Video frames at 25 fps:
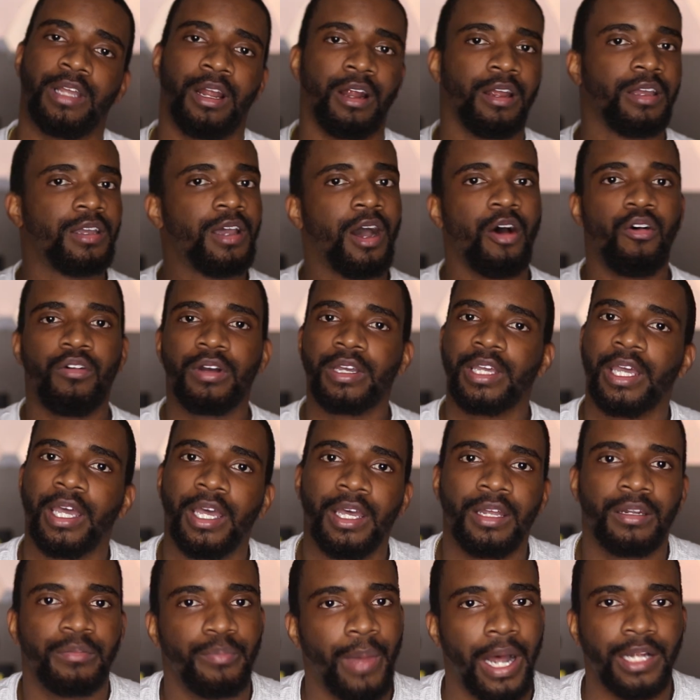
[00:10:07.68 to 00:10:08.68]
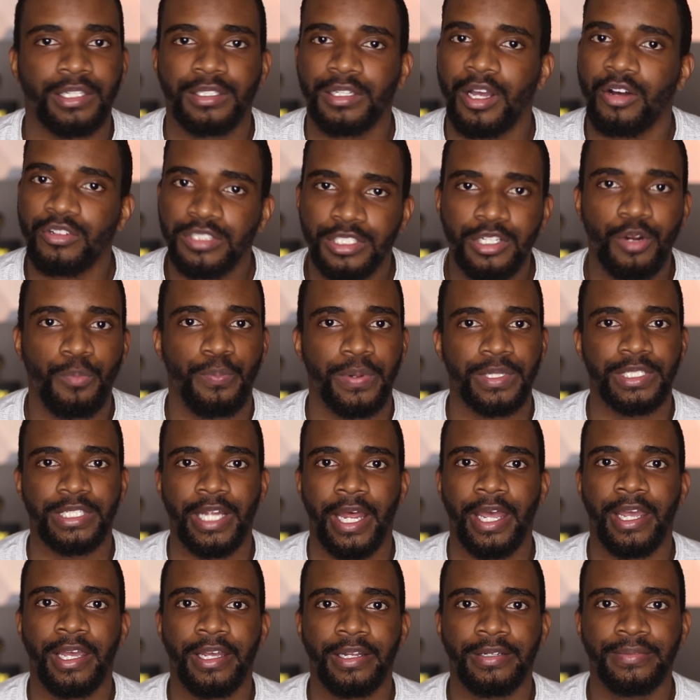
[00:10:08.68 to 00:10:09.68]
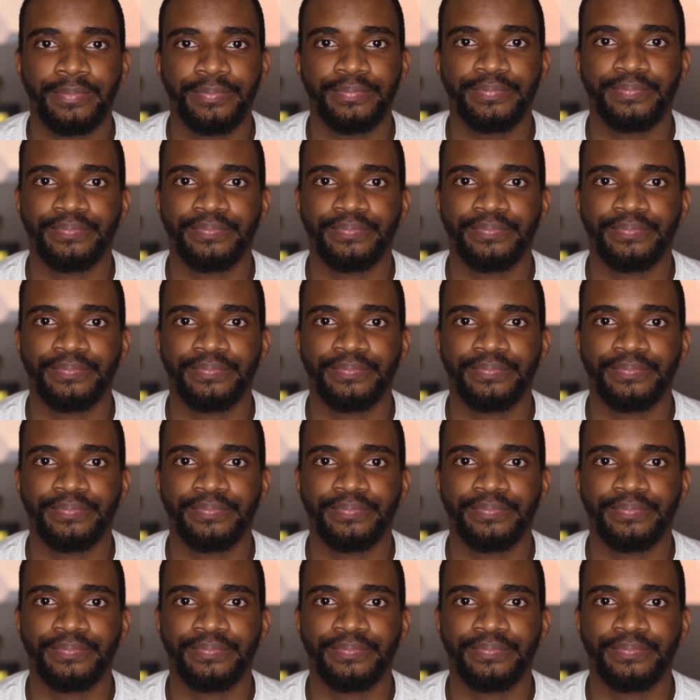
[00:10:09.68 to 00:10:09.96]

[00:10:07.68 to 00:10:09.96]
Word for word: there you go again, about to go Super Saiyan.